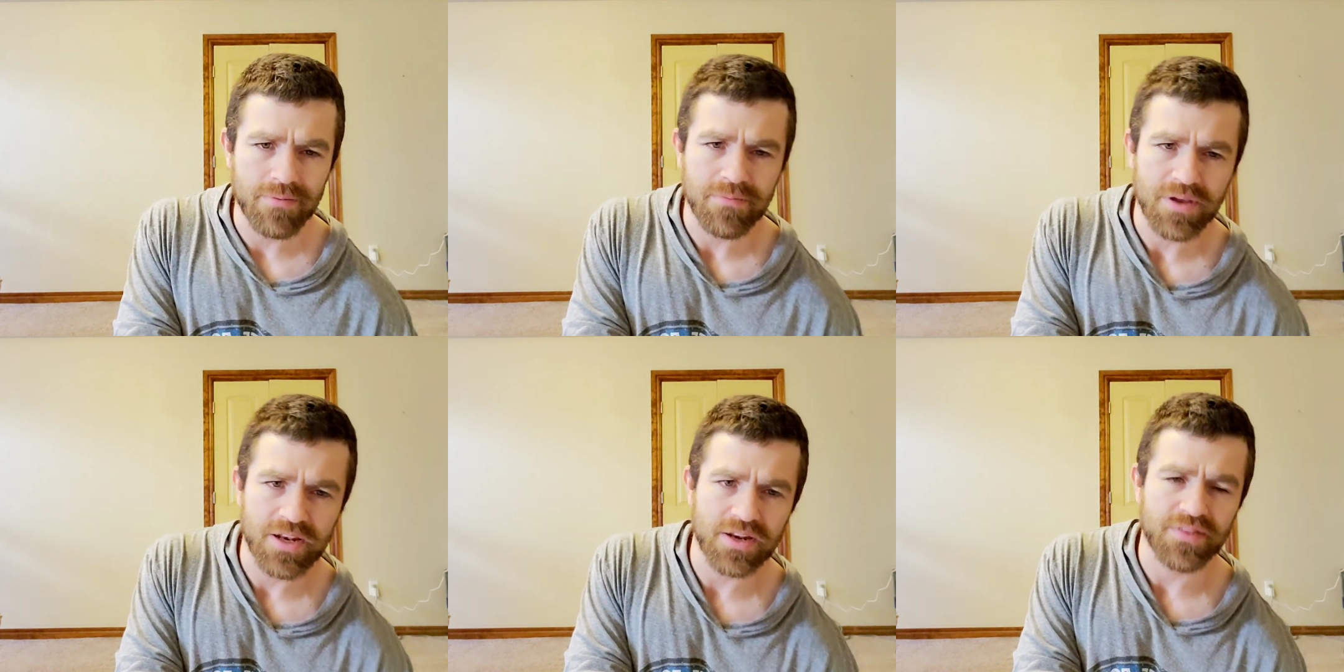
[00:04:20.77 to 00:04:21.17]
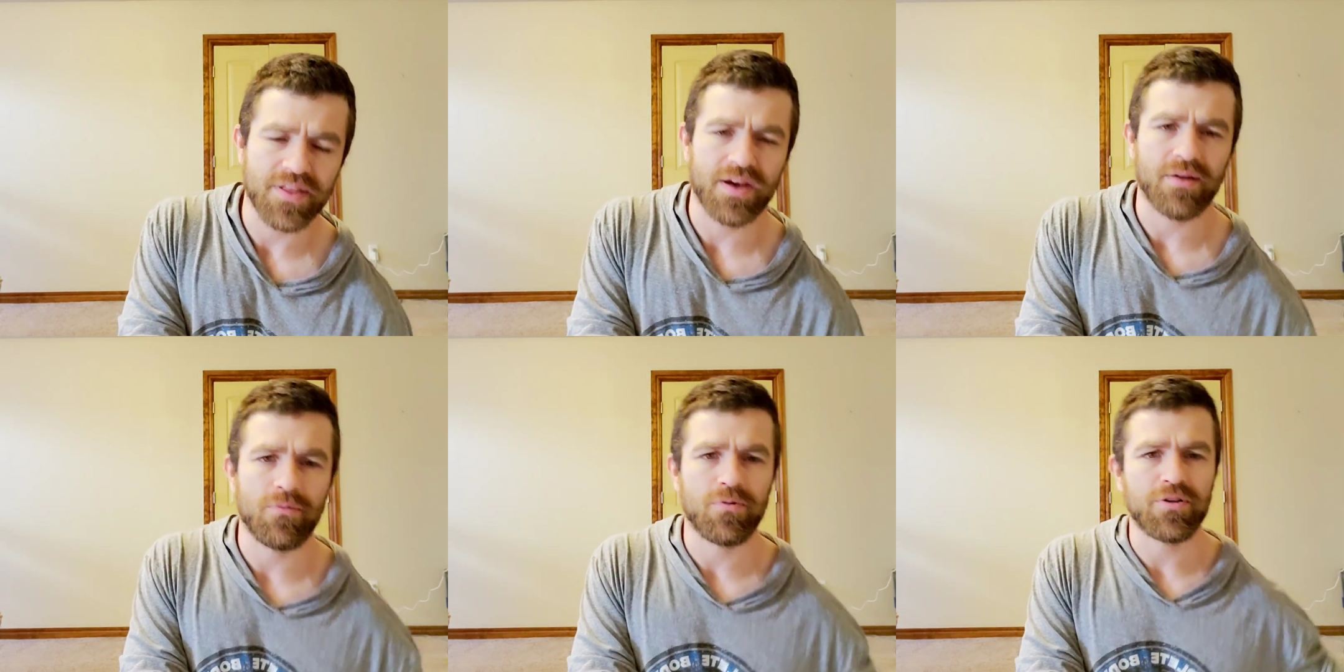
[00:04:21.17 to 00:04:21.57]
Meaning
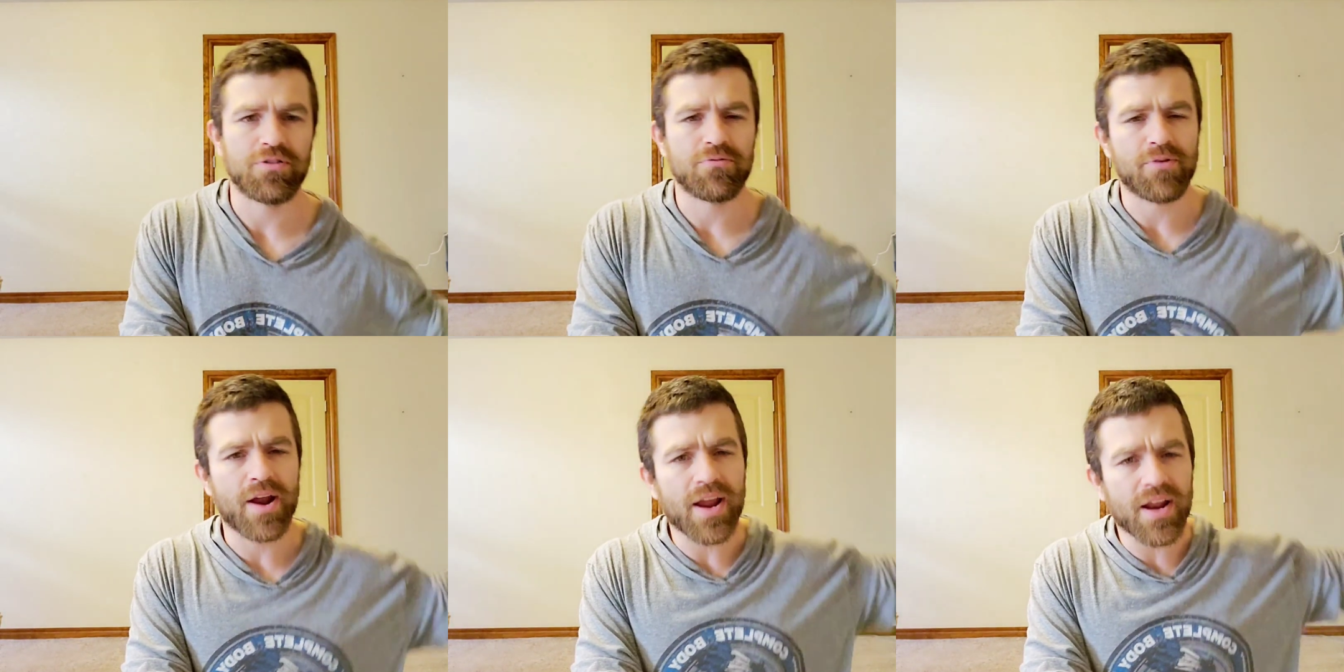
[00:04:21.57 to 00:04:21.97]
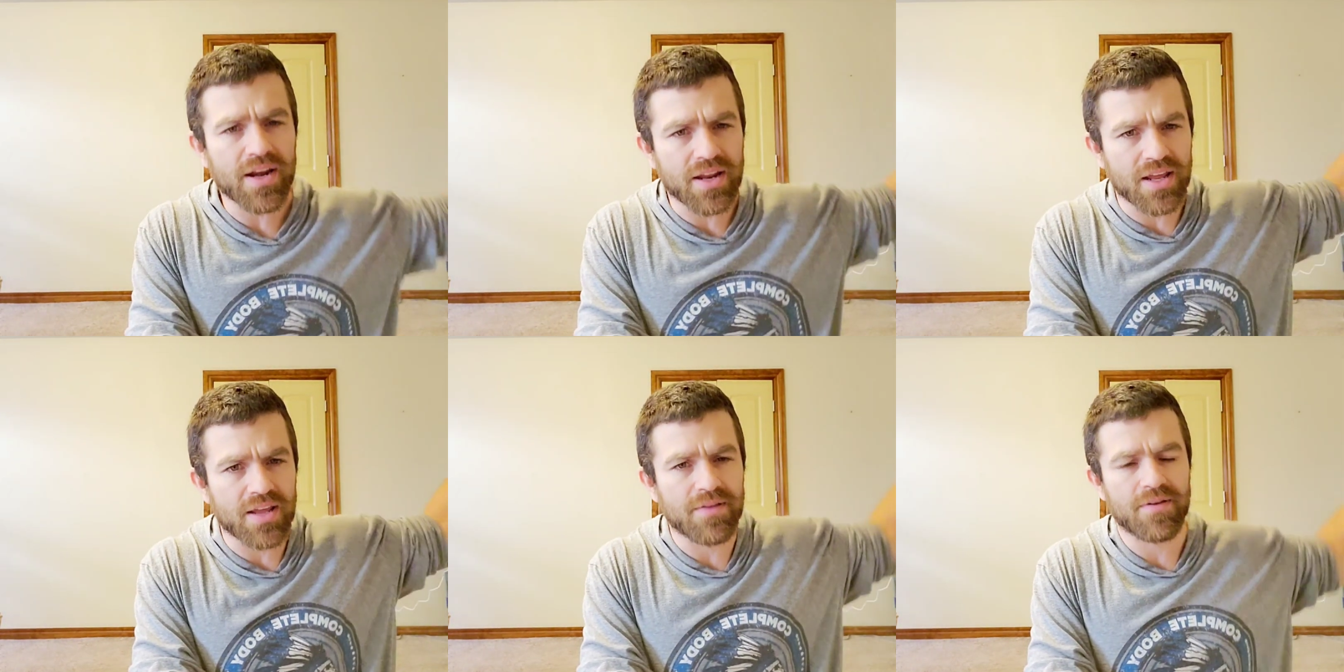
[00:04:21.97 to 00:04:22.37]
that with
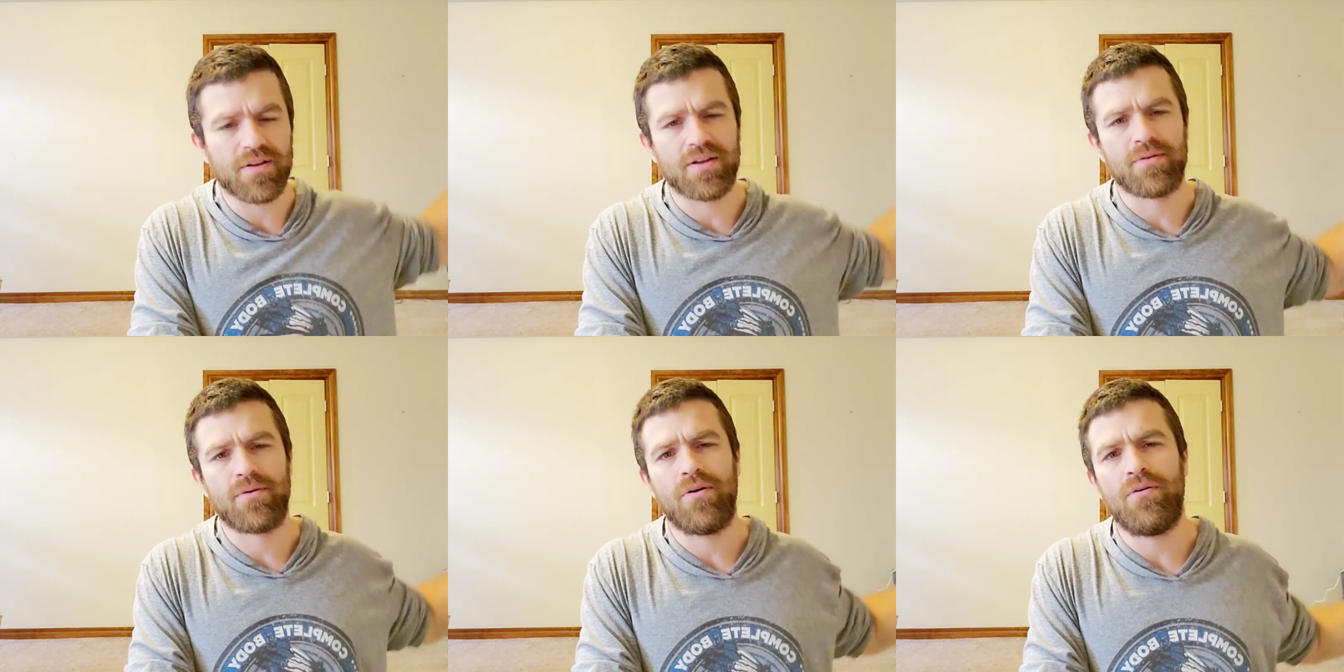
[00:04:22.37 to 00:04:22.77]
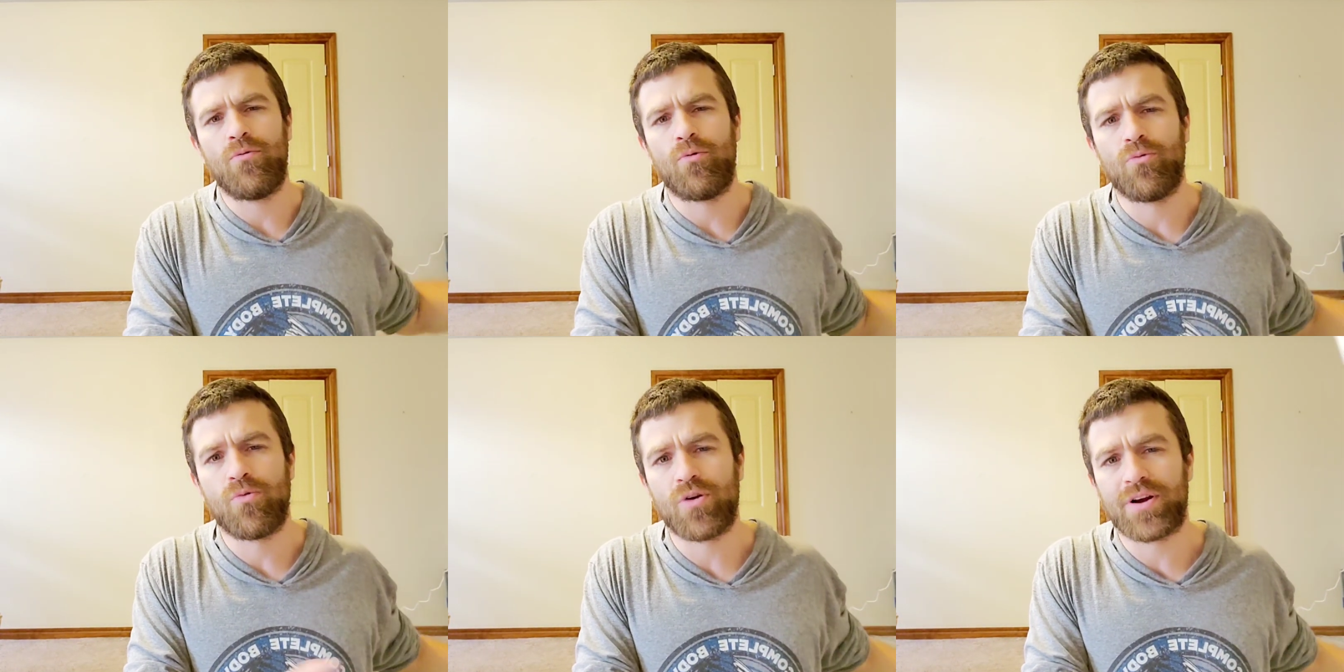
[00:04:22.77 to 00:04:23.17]
Randy and
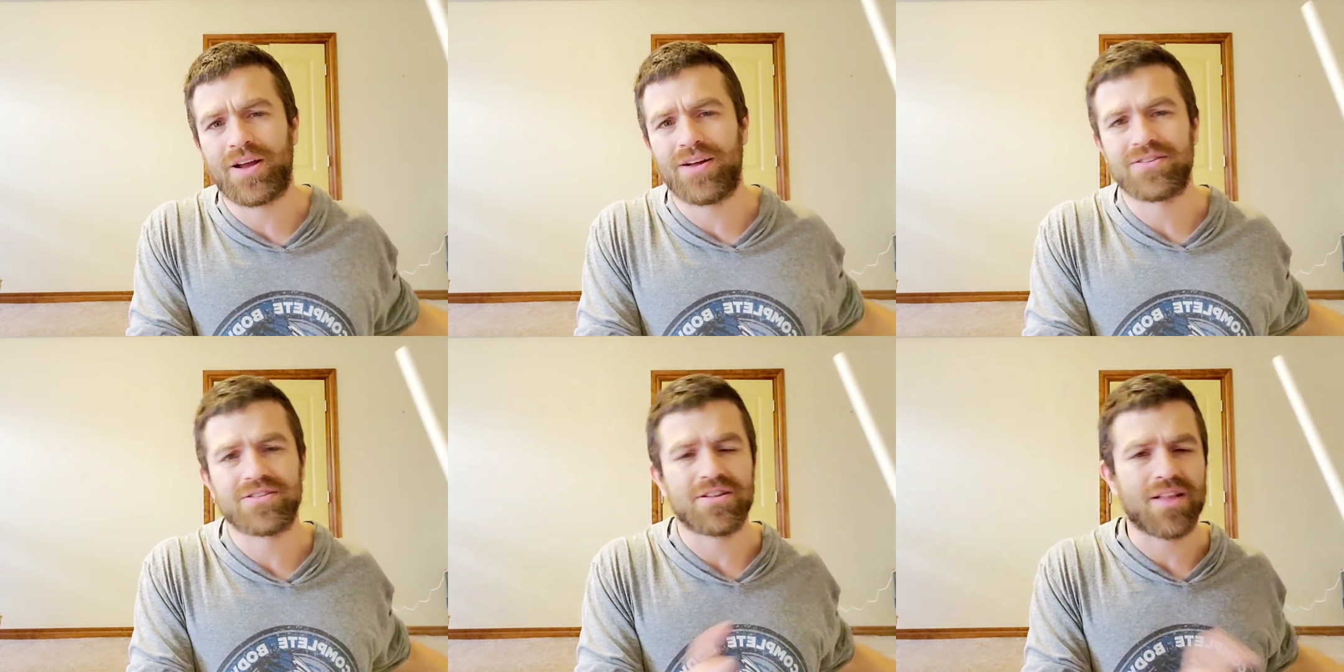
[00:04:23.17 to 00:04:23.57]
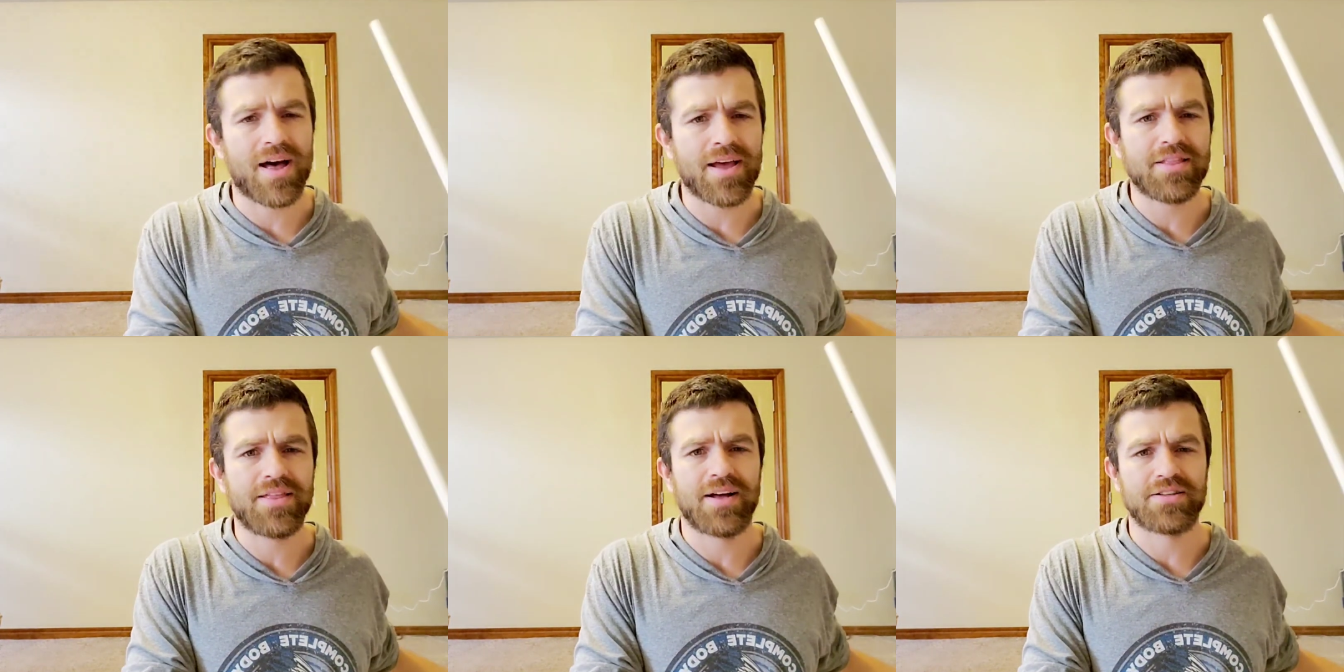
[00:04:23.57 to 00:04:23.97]
workouts
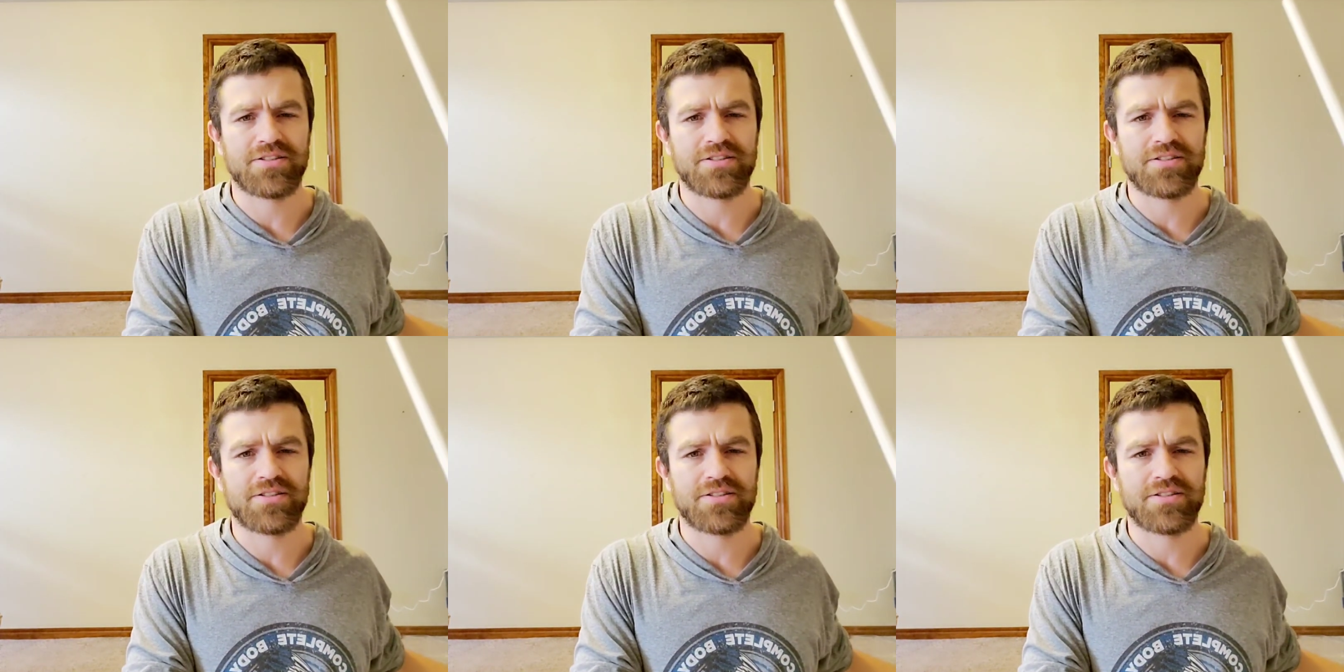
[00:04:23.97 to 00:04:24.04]
like that,